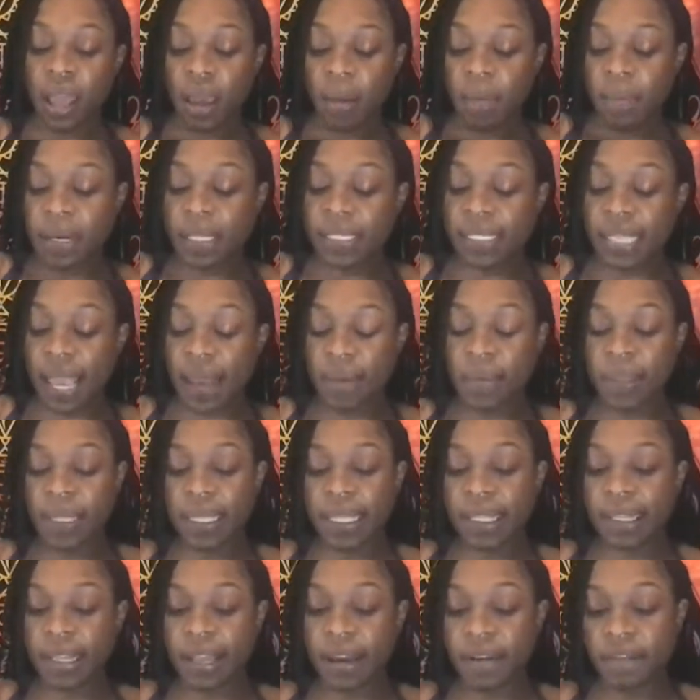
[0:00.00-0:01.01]
But it's like with
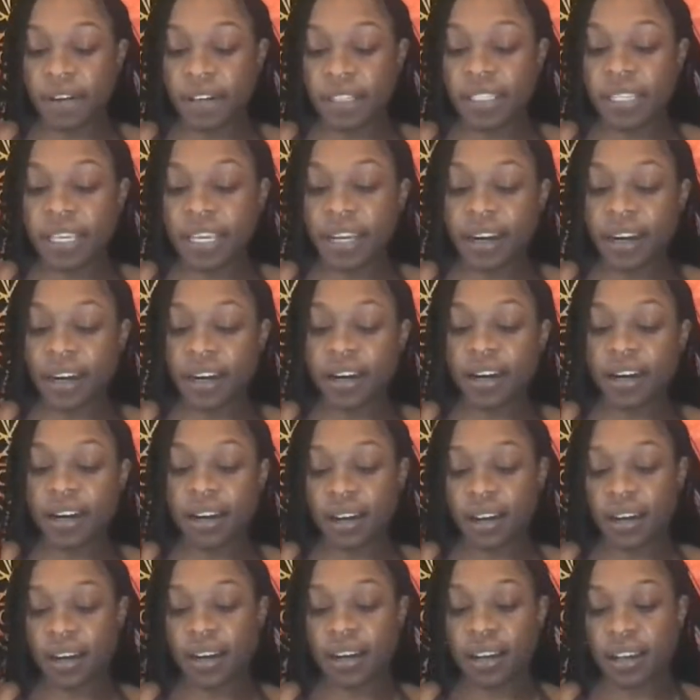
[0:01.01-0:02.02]
the lovers here,
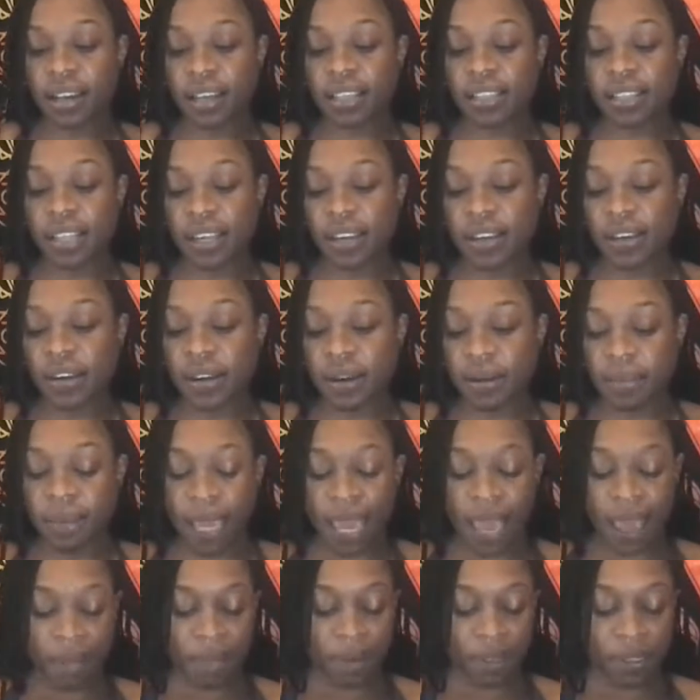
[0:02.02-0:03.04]
it's like you're gonna be
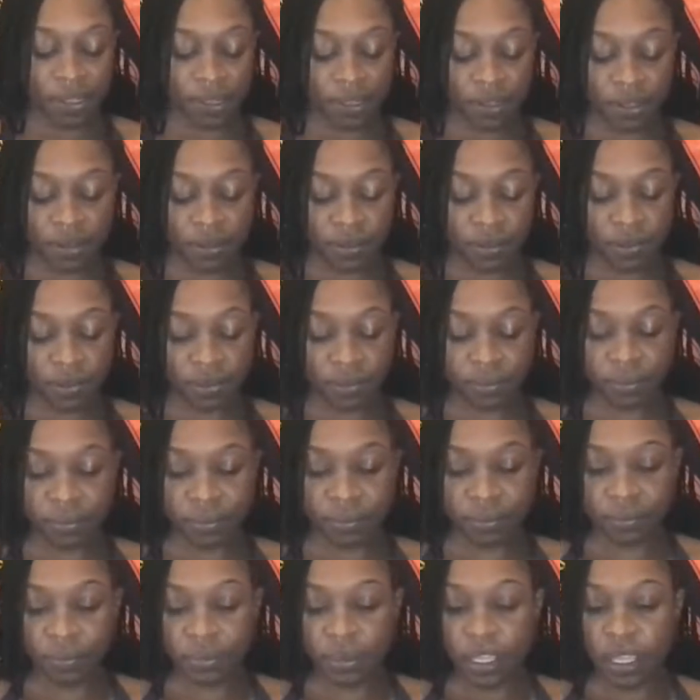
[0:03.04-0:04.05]
happy soon.
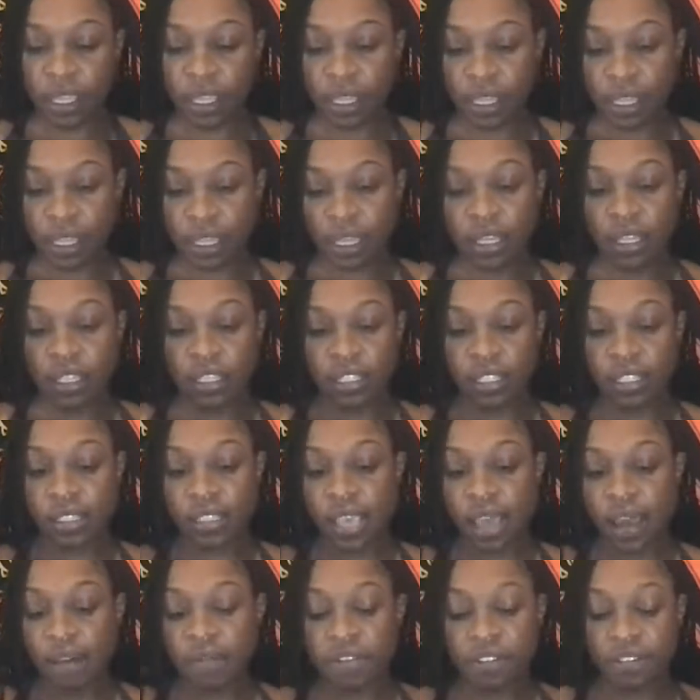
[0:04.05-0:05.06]
Just
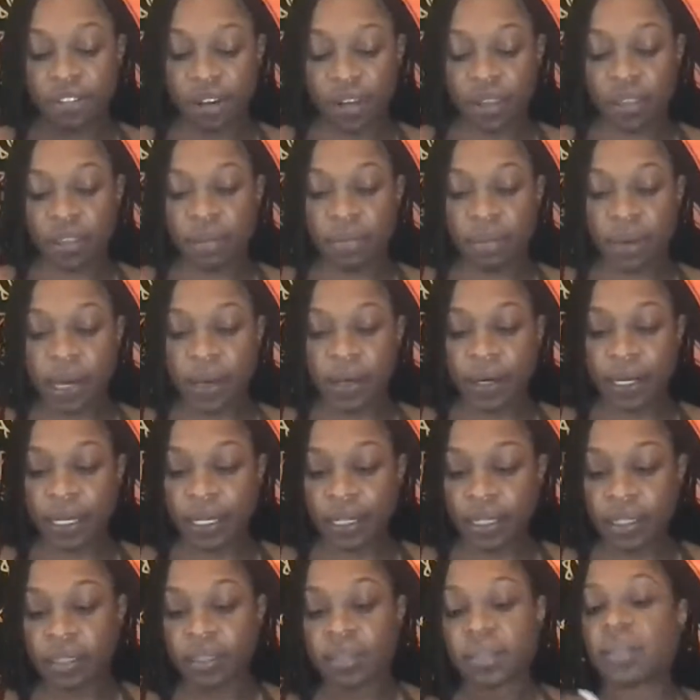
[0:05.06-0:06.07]
have strength about it.
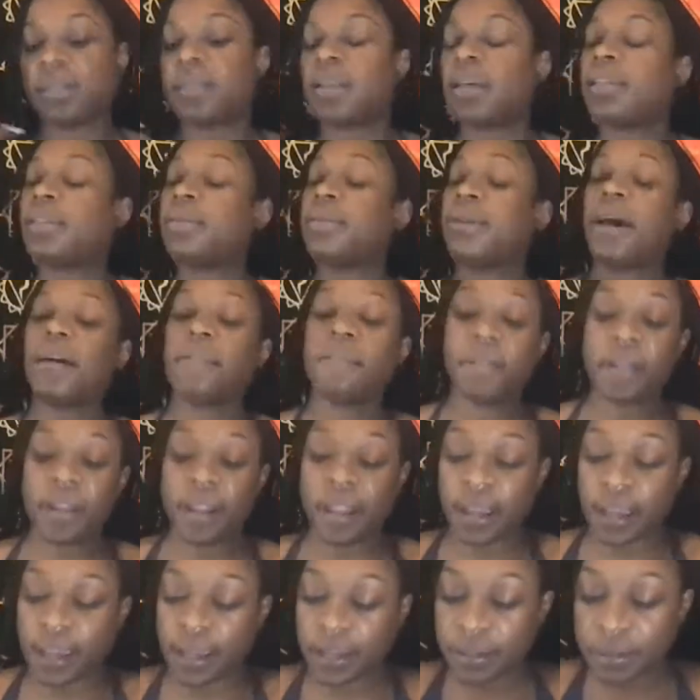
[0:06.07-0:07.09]
That's what I feel
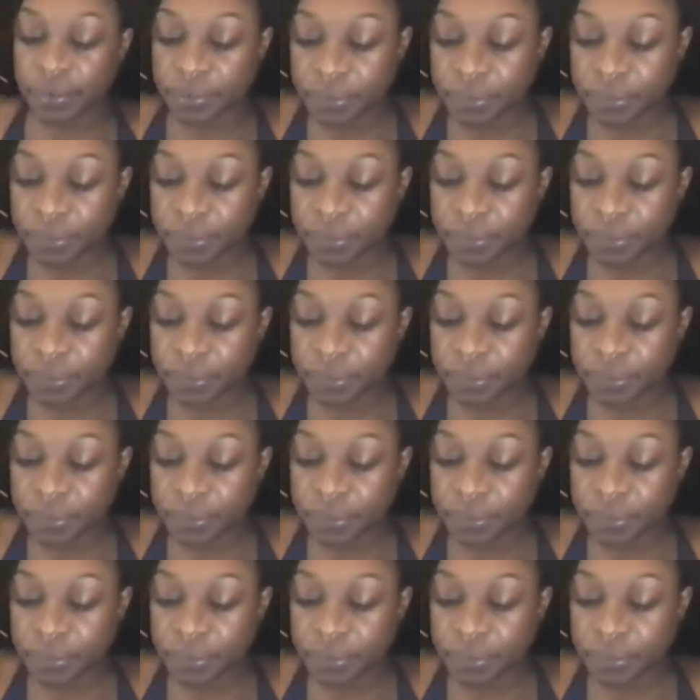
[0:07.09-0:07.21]
like.